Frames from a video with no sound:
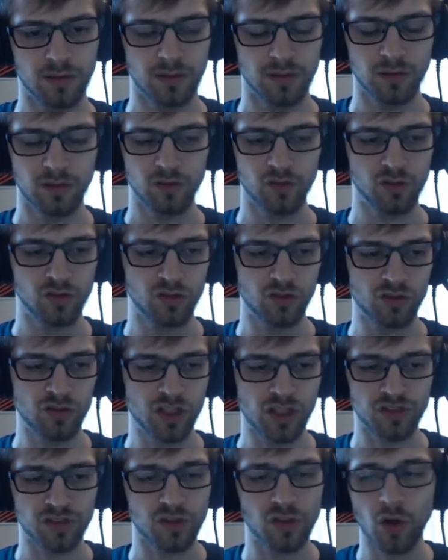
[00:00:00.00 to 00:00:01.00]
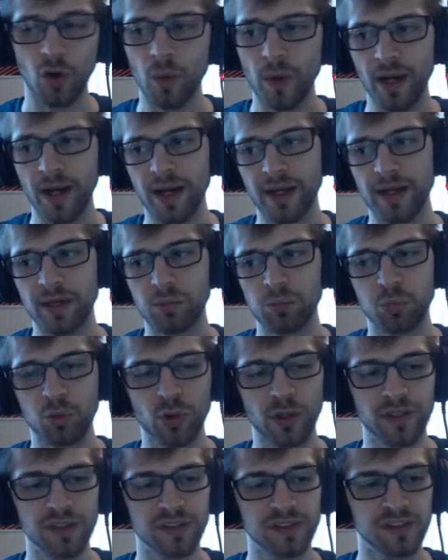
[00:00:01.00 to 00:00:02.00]
so to just go ahead and
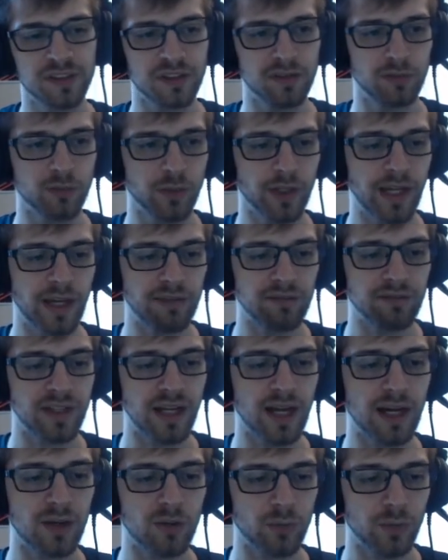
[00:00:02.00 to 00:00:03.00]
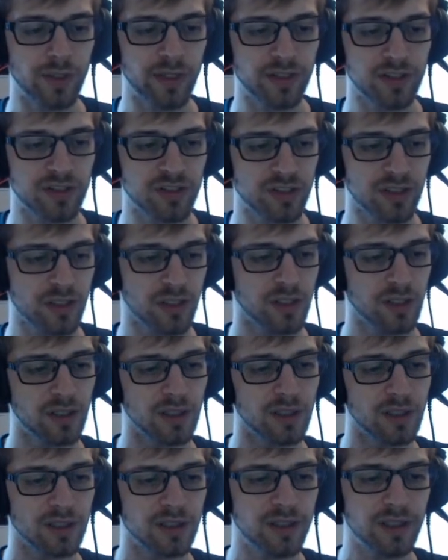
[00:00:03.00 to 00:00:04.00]
print if we have not reached
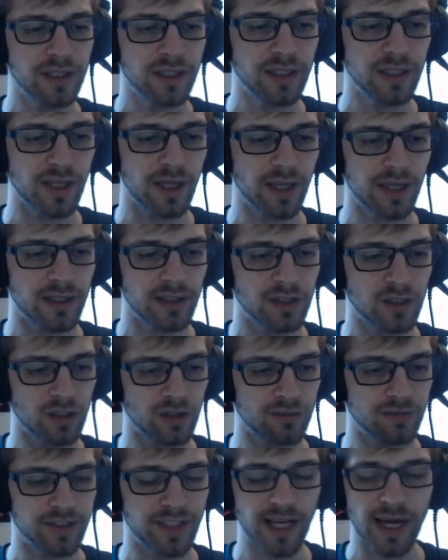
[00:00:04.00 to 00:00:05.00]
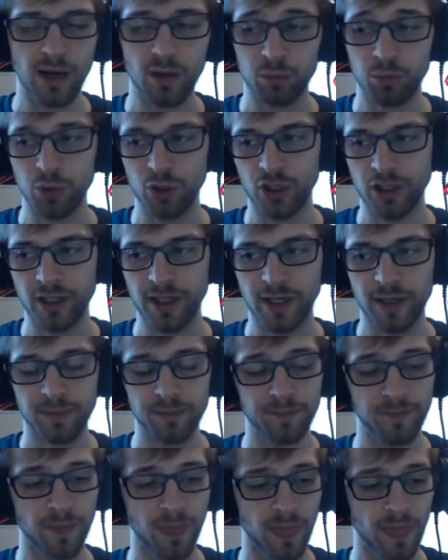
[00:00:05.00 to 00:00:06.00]
the end of the output yet.
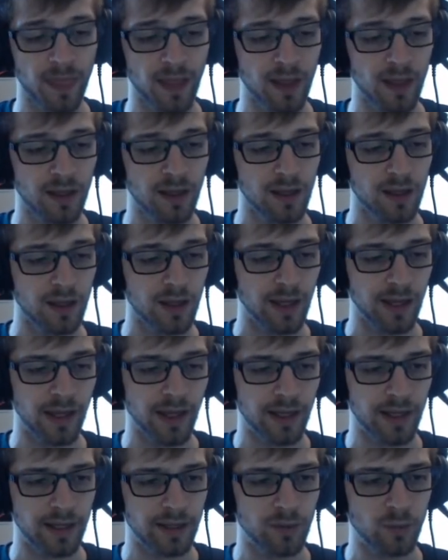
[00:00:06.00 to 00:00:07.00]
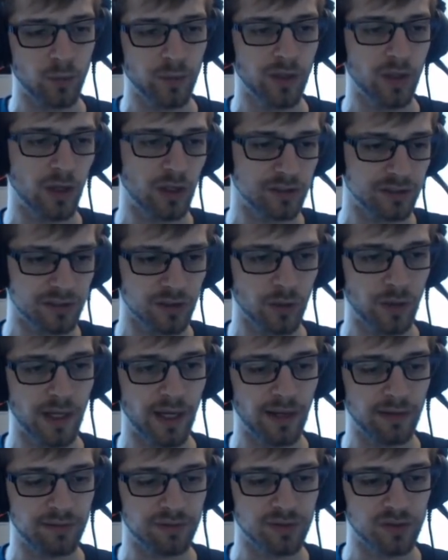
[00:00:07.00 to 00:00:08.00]
And we also
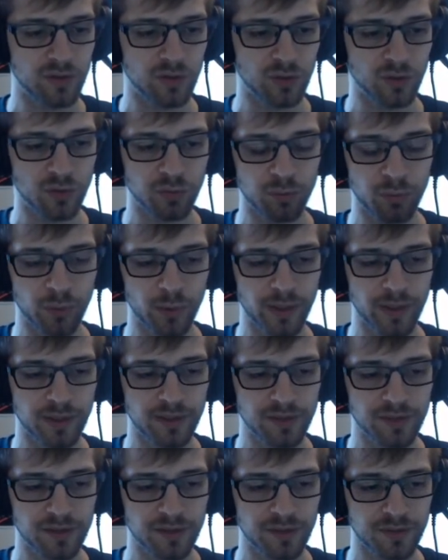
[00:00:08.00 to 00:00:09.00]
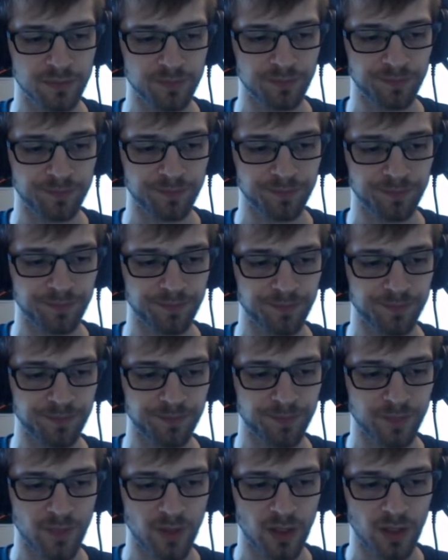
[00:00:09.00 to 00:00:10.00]
have to print.
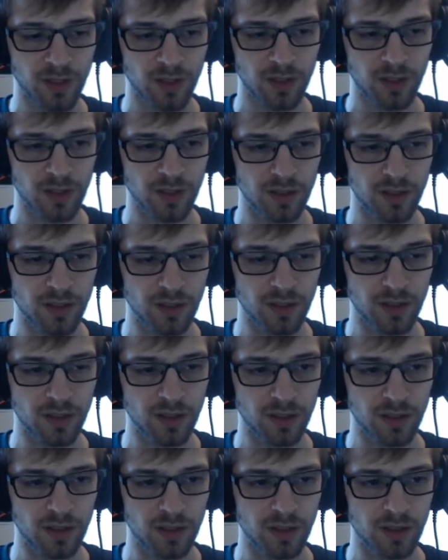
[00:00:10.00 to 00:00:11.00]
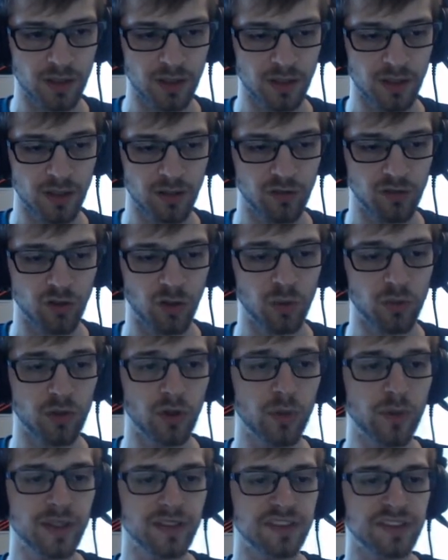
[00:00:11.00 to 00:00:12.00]
Uh, so
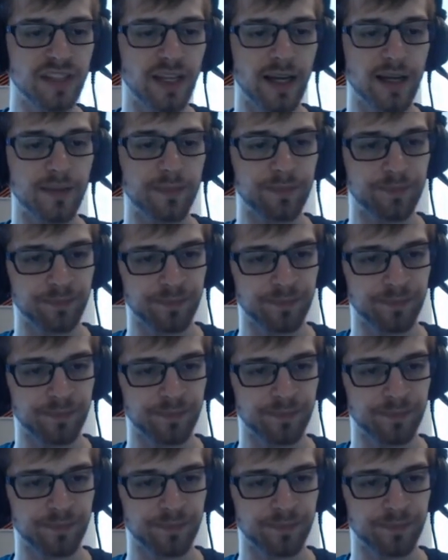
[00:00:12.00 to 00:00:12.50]
notice that